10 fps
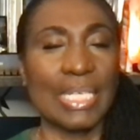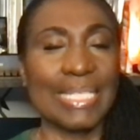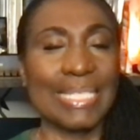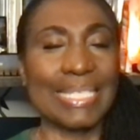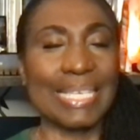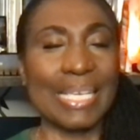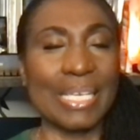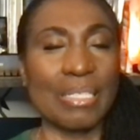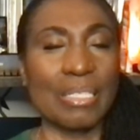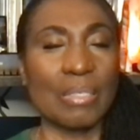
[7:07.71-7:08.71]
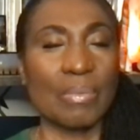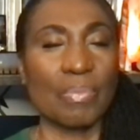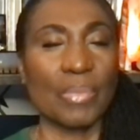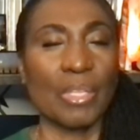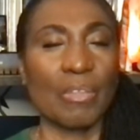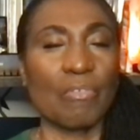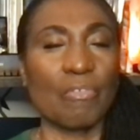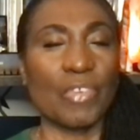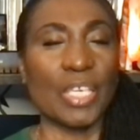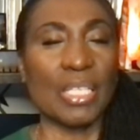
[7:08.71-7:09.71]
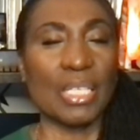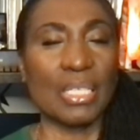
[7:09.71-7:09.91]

See it, feel